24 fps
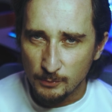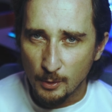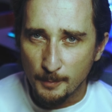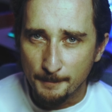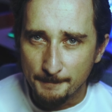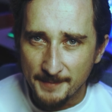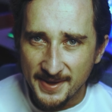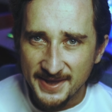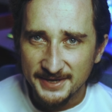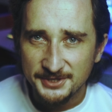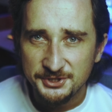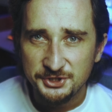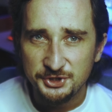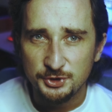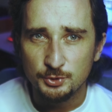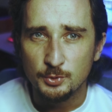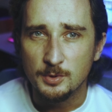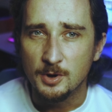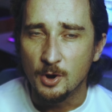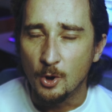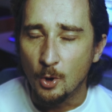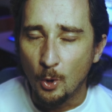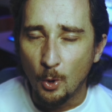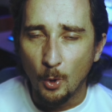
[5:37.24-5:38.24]
will make
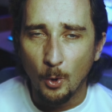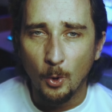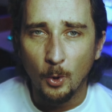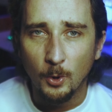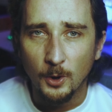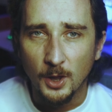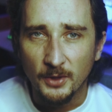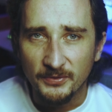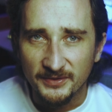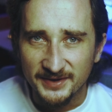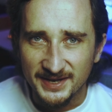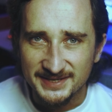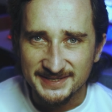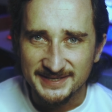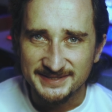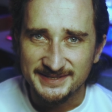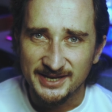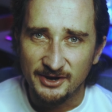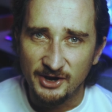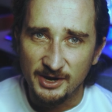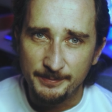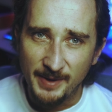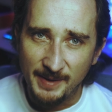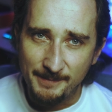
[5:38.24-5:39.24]
sure all of the
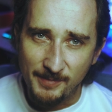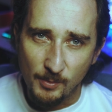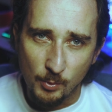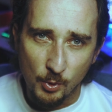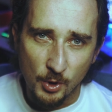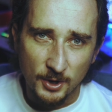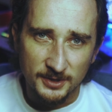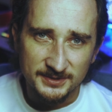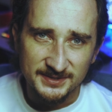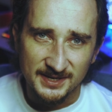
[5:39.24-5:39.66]
necessary paperwork,